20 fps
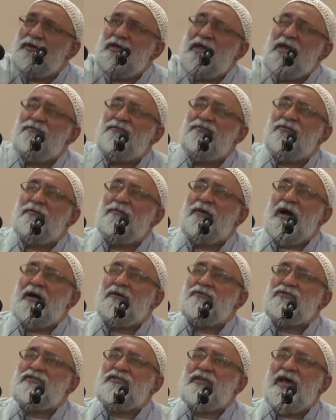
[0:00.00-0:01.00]
who came from
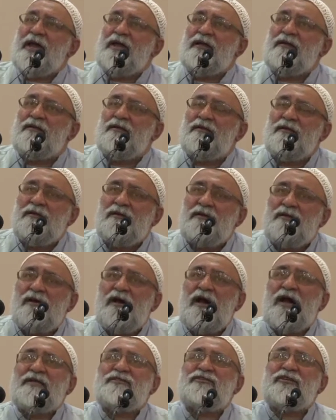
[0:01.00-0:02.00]
outside.
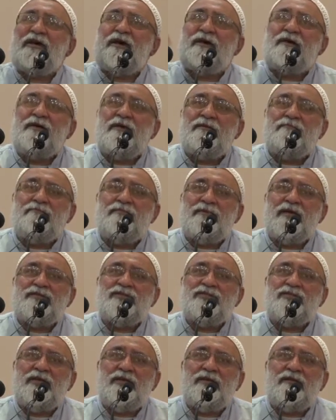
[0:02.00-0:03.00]
Khaja
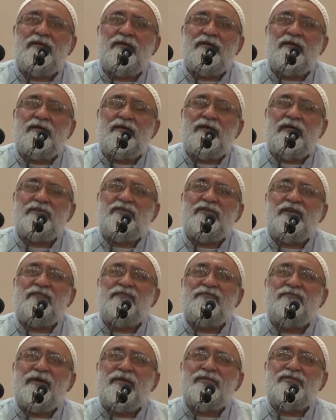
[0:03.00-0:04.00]
Majid,
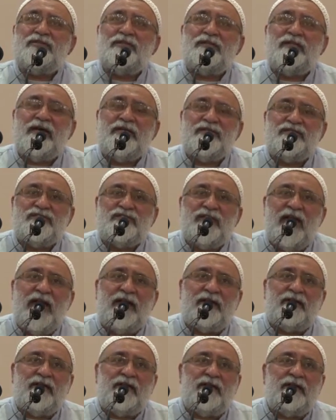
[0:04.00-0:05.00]
Latif Majid
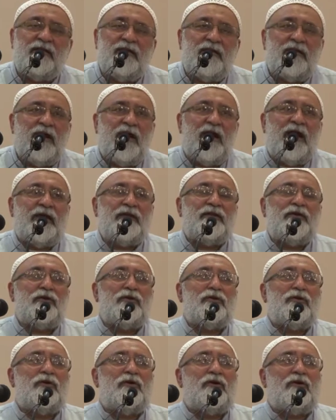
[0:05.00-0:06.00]
Ansari. I
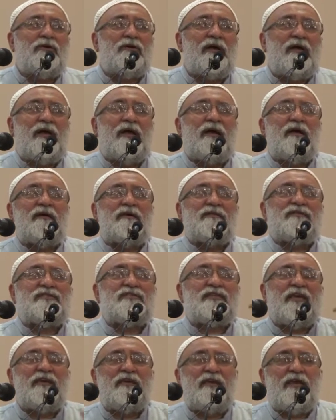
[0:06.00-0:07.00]
don't know,
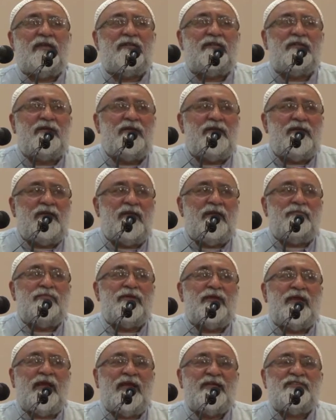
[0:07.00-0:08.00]
Sayyid Ibn
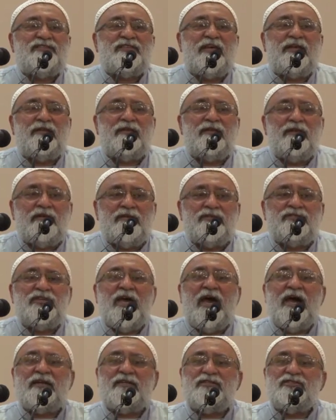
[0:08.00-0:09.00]
Hassan
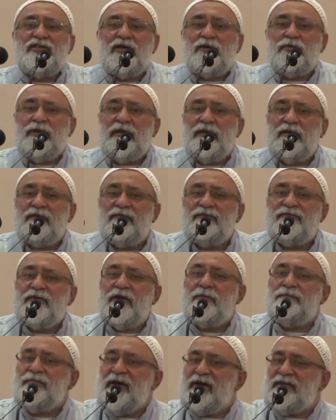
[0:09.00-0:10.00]
Jarchawi
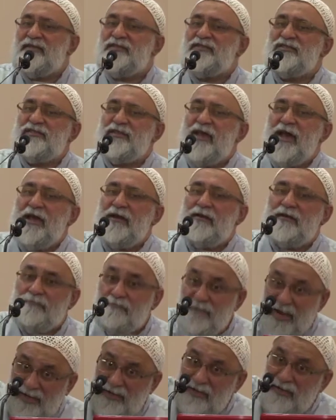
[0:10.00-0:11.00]
from Pakistan.
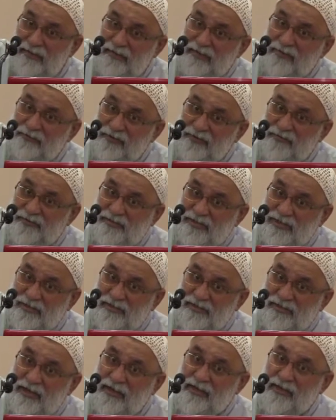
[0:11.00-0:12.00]
Back in the
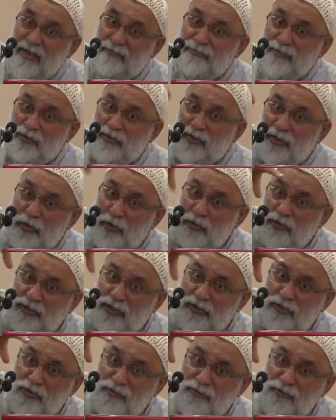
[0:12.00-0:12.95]
50s, they came to the Khoja